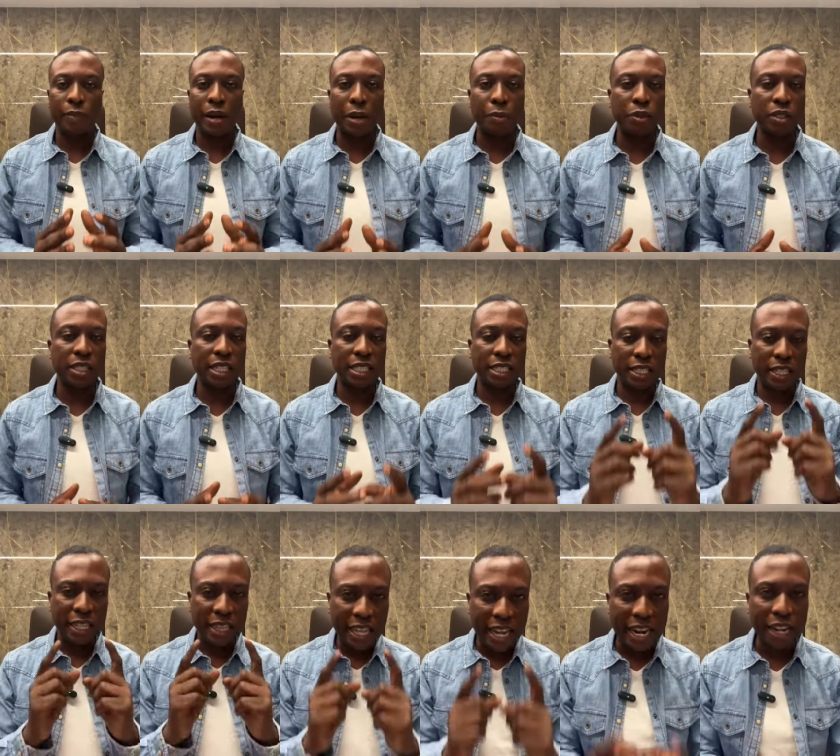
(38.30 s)
The Bible
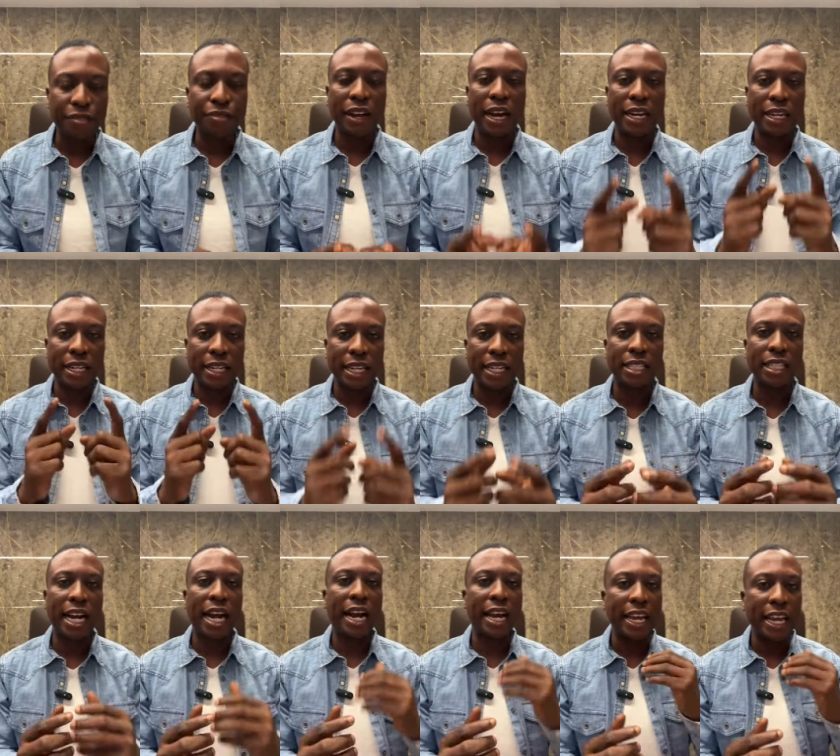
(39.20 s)
says life and
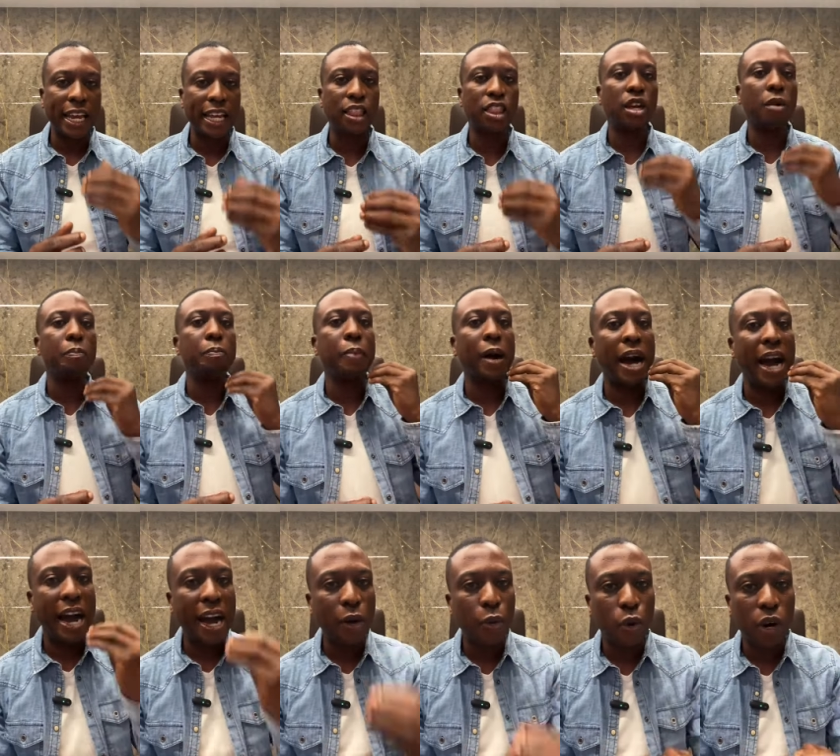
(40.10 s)
death are in the
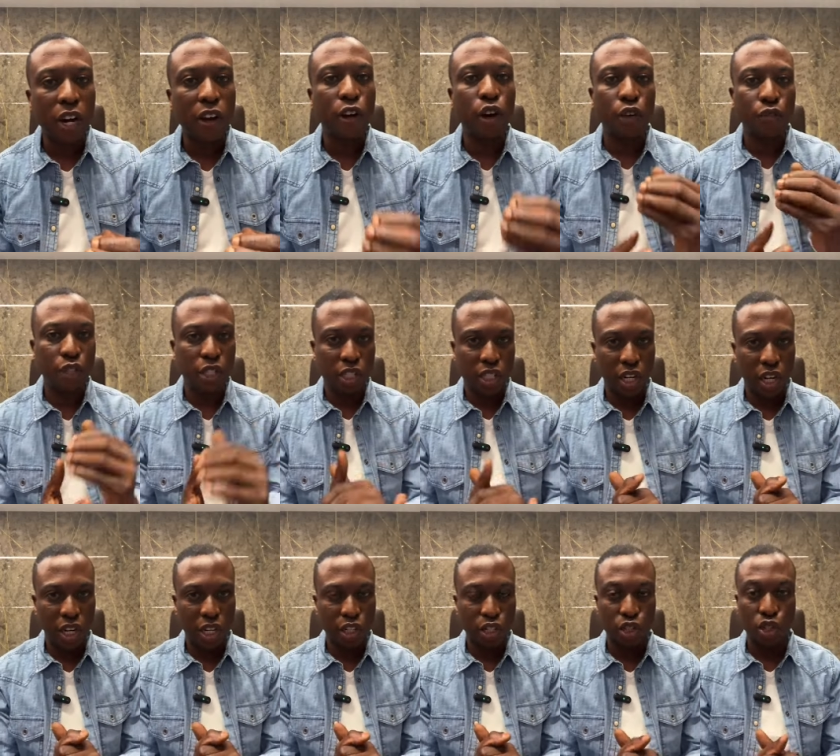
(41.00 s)
power of the
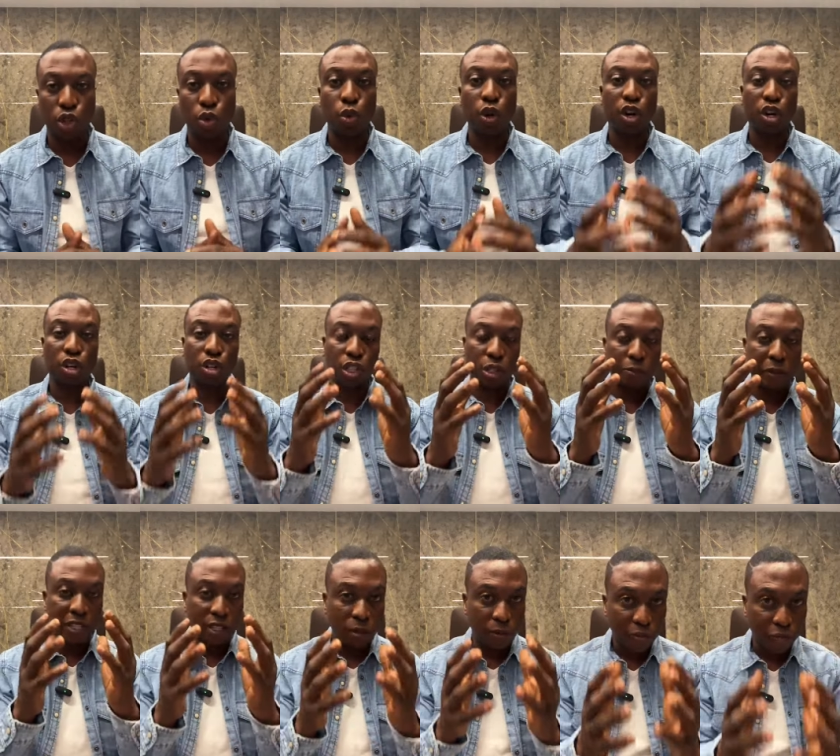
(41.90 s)
tongue. So, we're going to
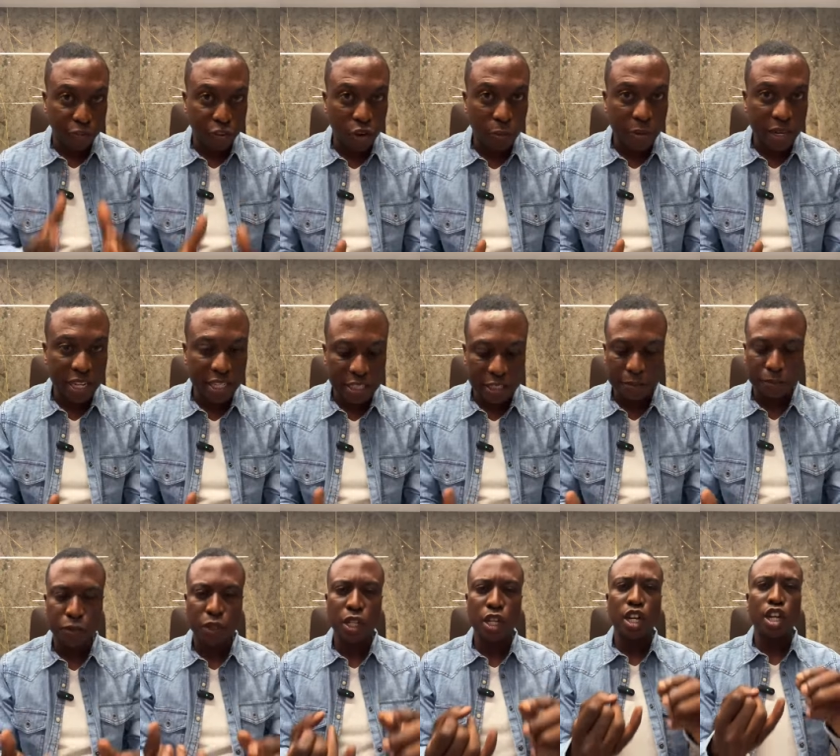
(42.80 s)
spend some few
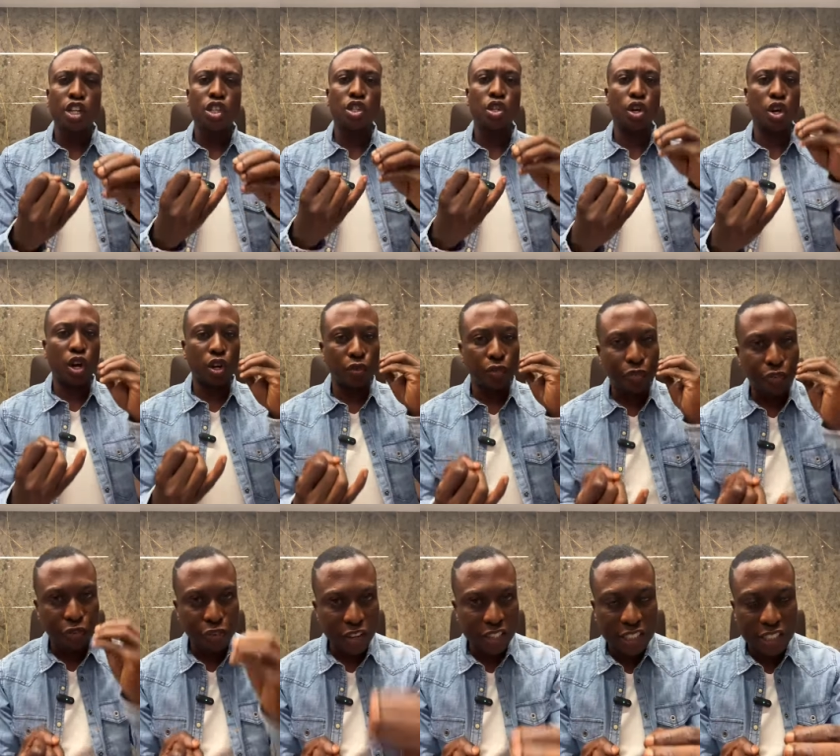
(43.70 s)
minutes to
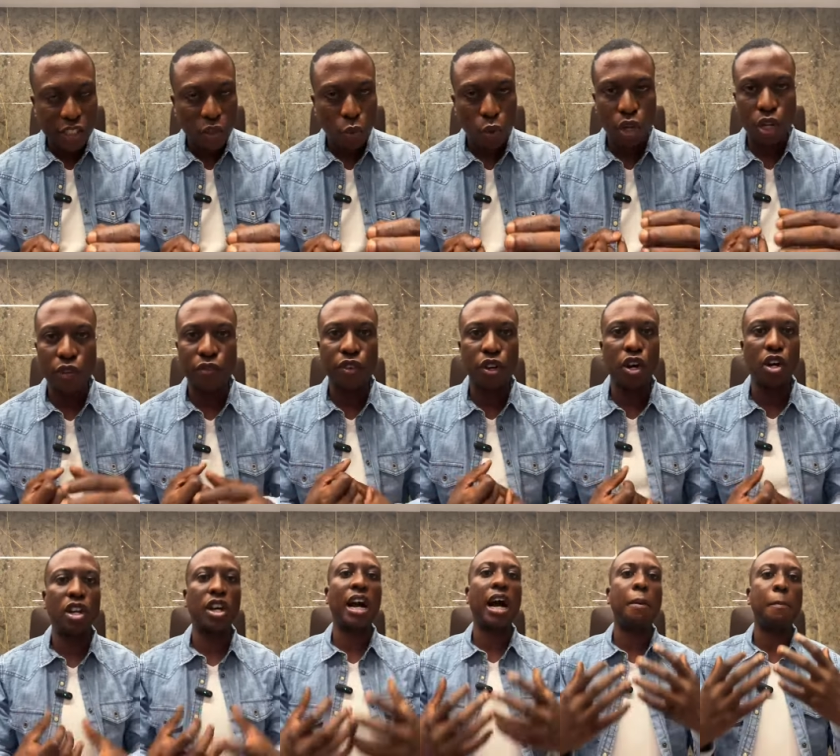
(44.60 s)
confess the word of
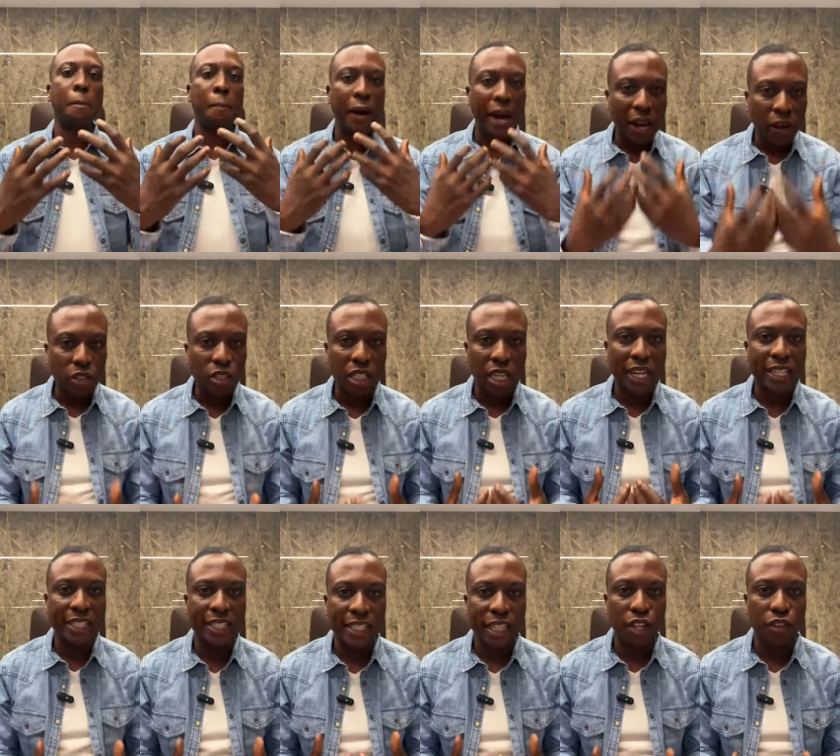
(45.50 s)
God about
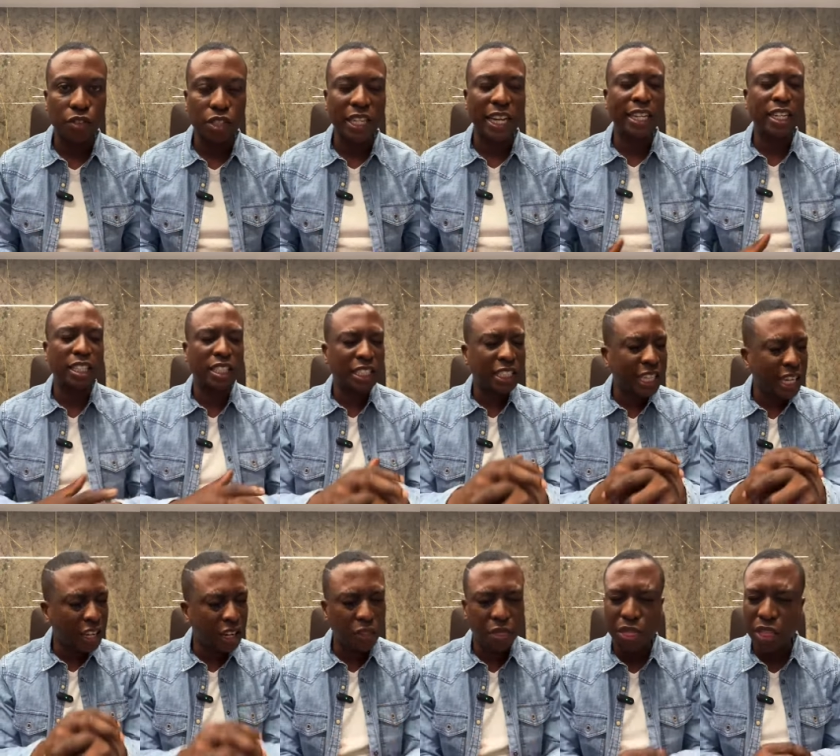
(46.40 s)
ourselves. And the
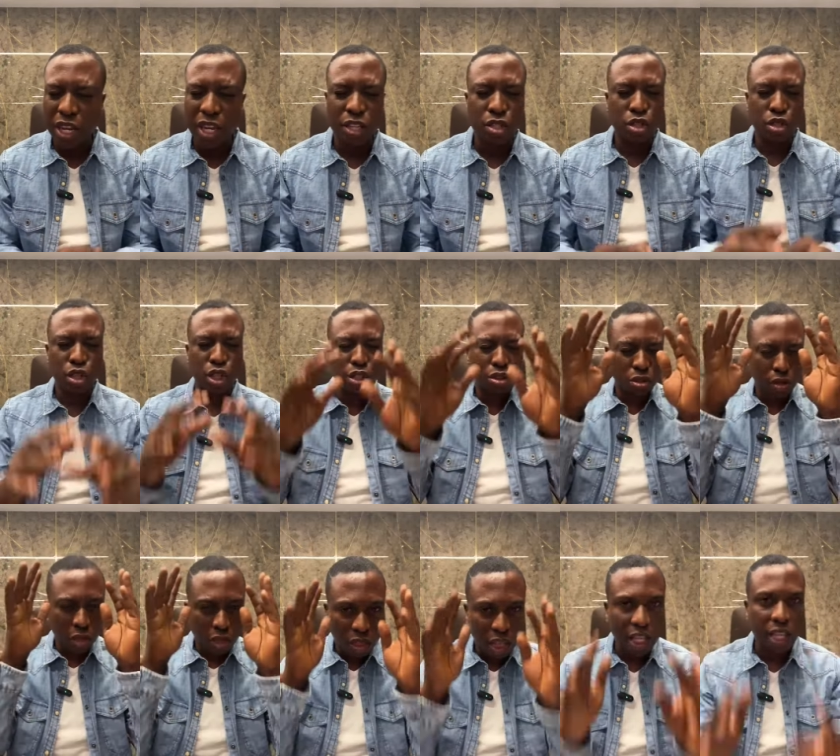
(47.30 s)
second thing is
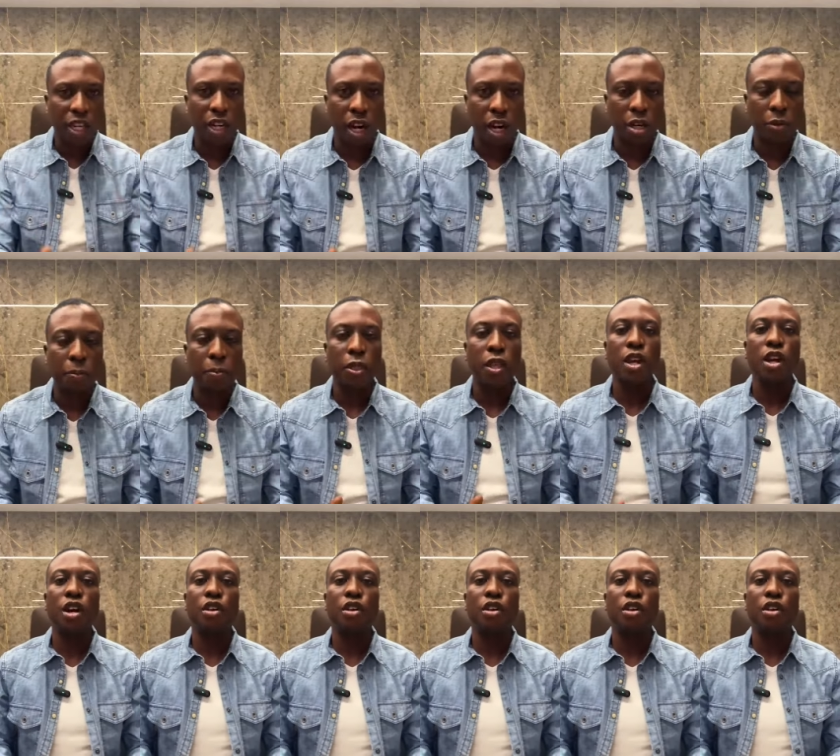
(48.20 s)
just to thank God